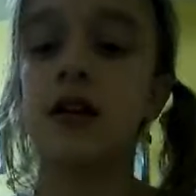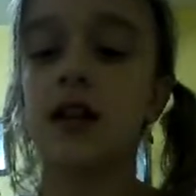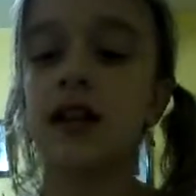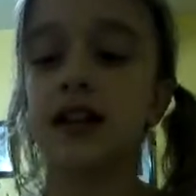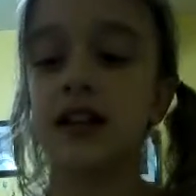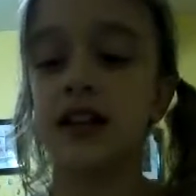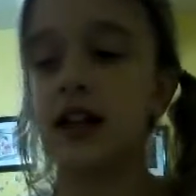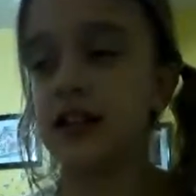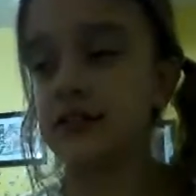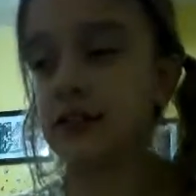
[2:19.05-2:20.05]
Hey
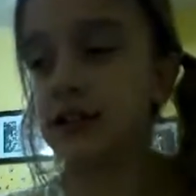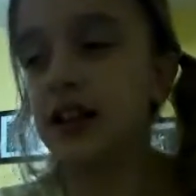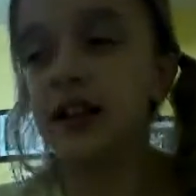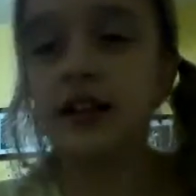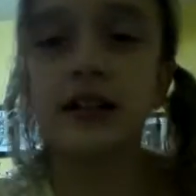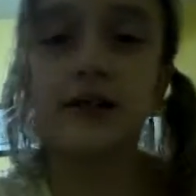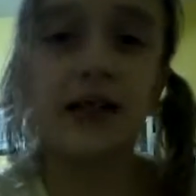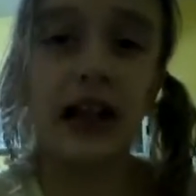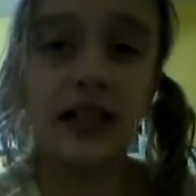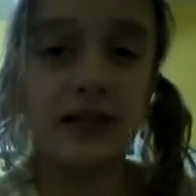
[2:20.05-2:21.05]
guys, why I look
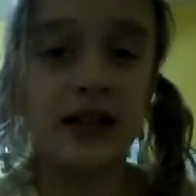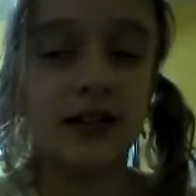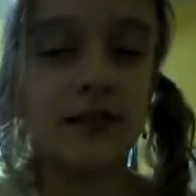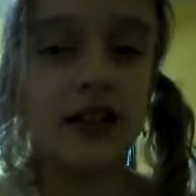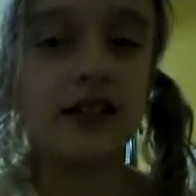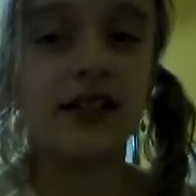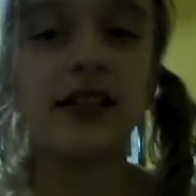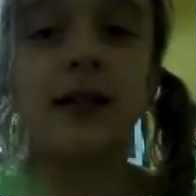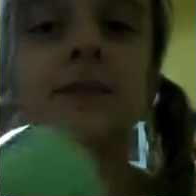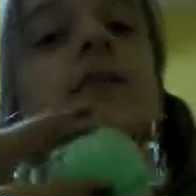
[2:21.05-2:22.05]
flies because I'm
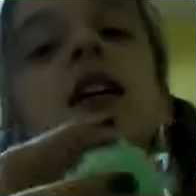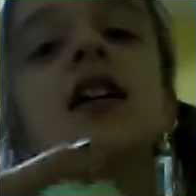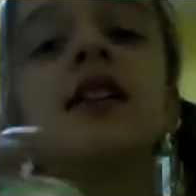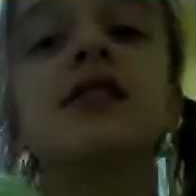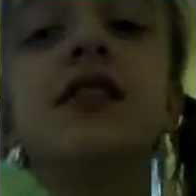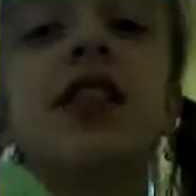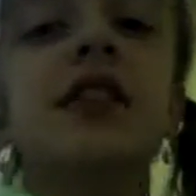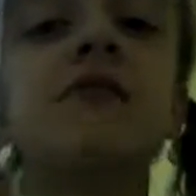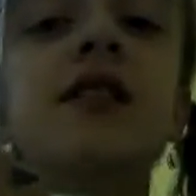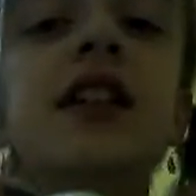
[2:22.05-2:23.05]
using them. So
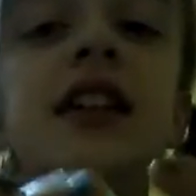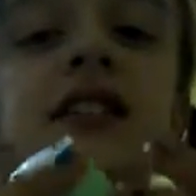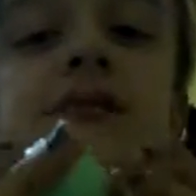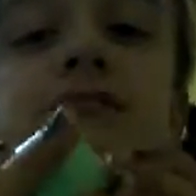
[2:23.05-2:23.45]
this one is